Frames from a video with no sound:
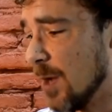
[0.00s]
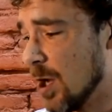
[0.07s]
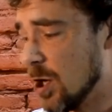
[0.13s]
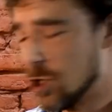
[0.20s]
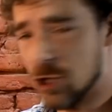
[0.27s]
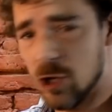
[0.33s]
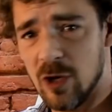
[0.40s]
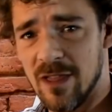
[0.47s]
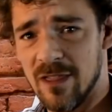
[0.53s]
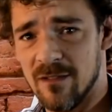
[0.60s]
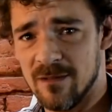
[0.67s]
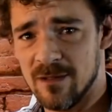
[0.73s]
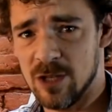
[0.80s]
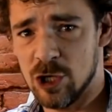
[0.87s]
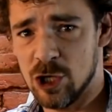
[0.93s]
I'm going to show you
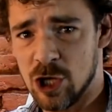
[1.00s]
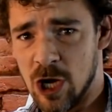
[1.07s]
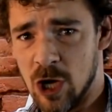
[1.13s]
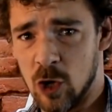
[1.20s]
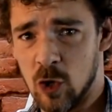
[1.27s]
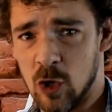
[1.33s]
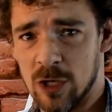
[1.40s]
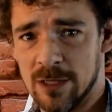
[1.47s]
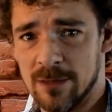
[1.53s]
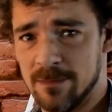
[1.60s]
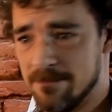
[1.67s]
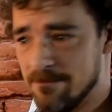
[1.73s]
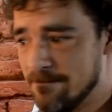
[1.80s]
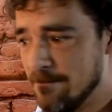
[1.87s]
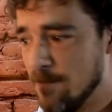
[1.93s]
the
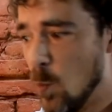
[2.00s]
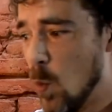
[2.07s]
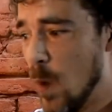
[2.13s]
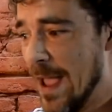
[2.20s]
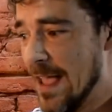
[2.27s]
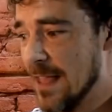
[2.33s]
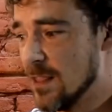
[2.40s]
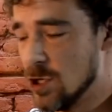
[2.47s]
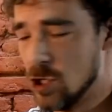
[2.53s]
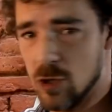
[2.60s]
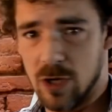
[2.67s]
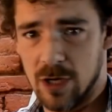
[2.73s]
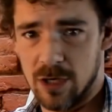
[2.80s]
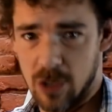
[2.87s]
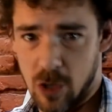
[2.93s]
general way that
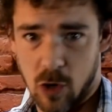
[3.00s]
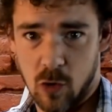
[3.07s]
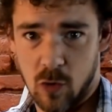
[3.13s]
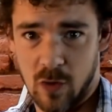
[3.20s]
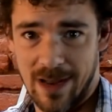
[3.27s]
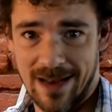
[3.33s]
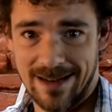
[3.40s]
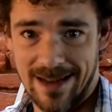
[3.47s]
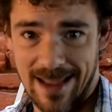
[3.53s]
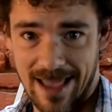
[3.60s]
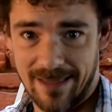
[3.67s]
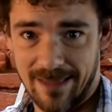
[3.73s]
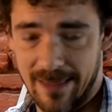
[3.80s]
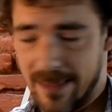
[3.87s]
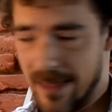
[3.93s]
you can go and
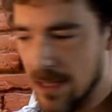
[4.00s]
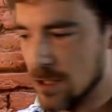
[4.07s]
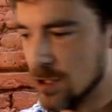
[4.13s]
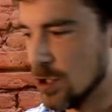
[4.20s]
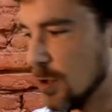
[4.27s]
hack the thing.